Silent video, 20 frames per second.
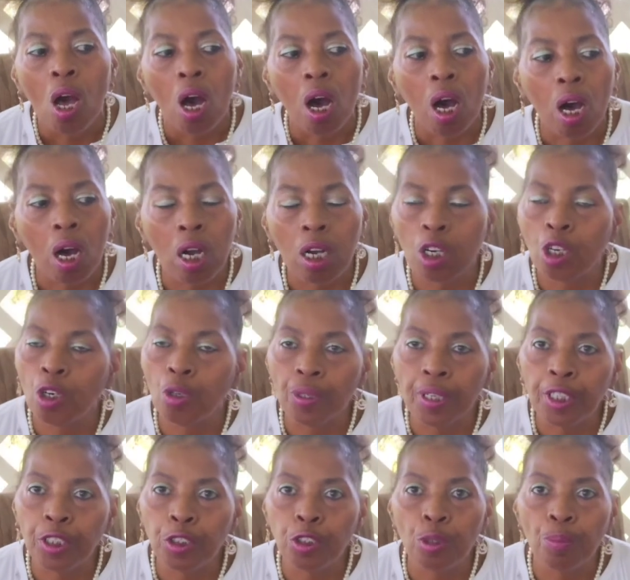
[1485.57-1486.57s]
uh, go
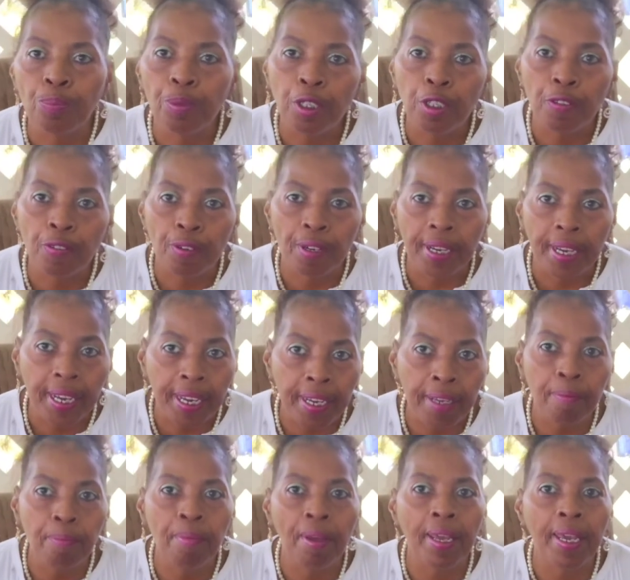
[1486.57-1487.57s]
get you a beautiful
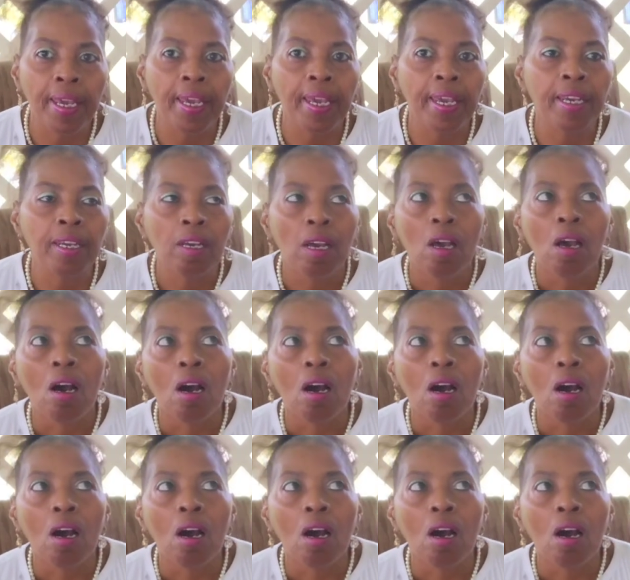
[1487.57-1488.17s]
handbag,